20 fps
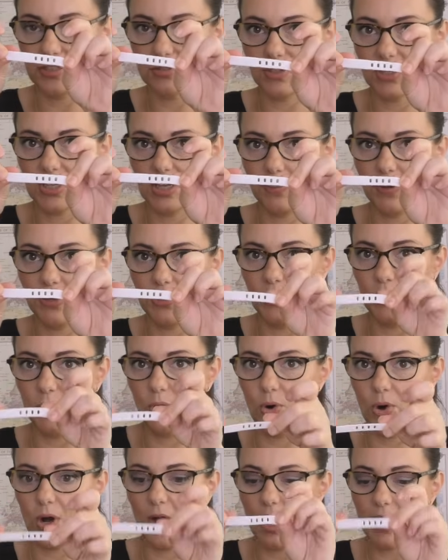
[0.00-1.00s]
for keeping
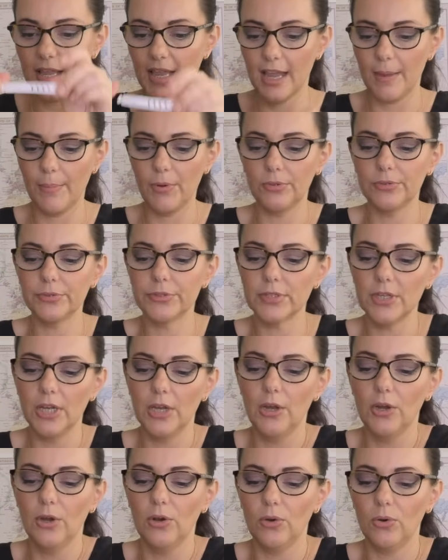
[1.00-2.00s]
your cables
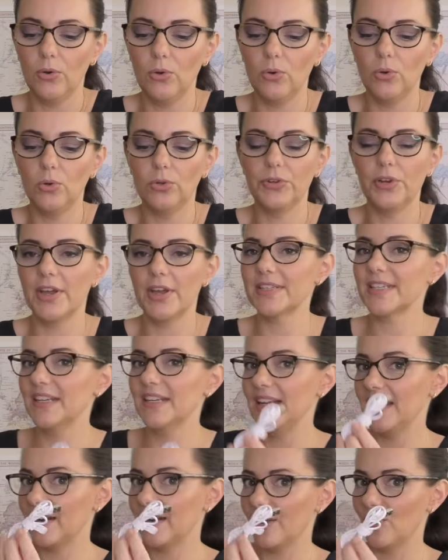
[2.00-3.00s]
all nice and
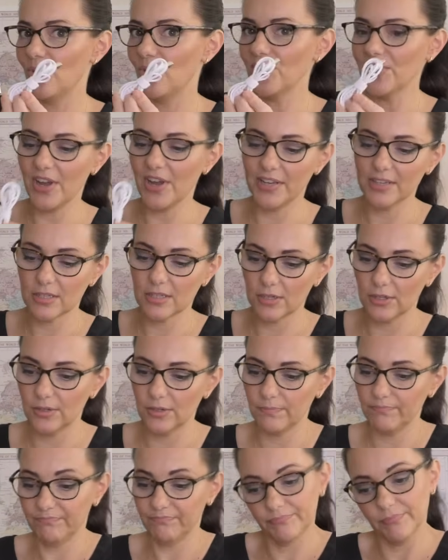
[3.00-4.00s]
neat and organized. So
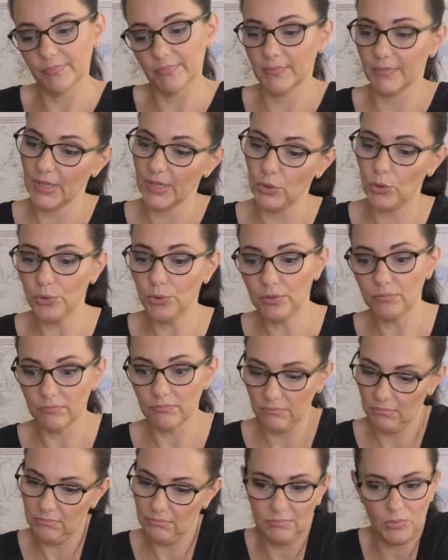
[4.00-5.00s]
good
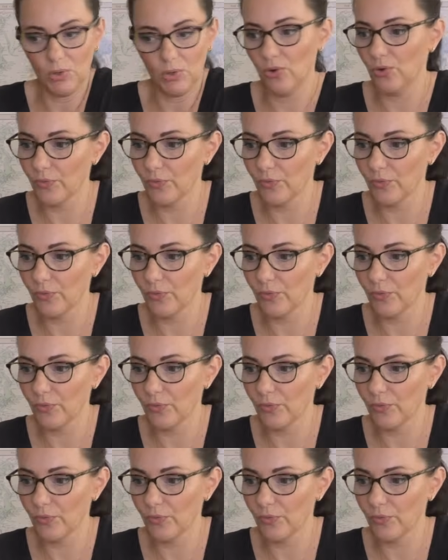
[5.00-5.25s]
all